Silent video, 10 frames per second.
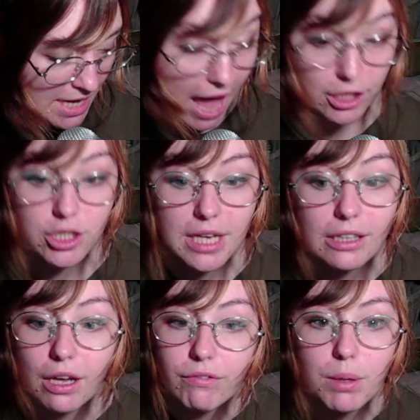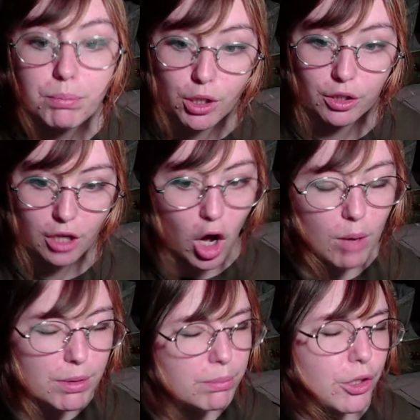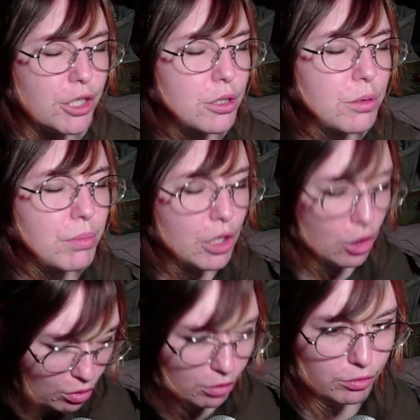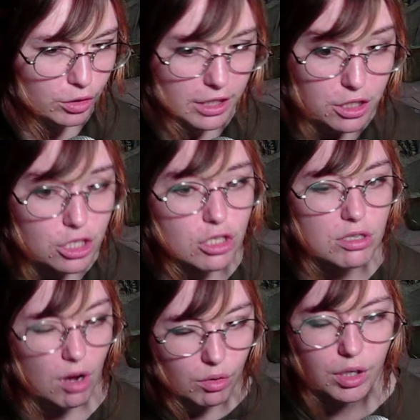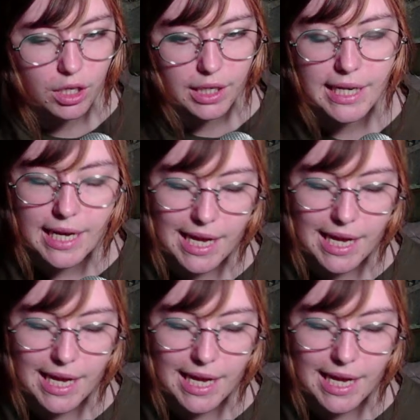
And because I love the book. The Hobbit book is beautiful. It's so good.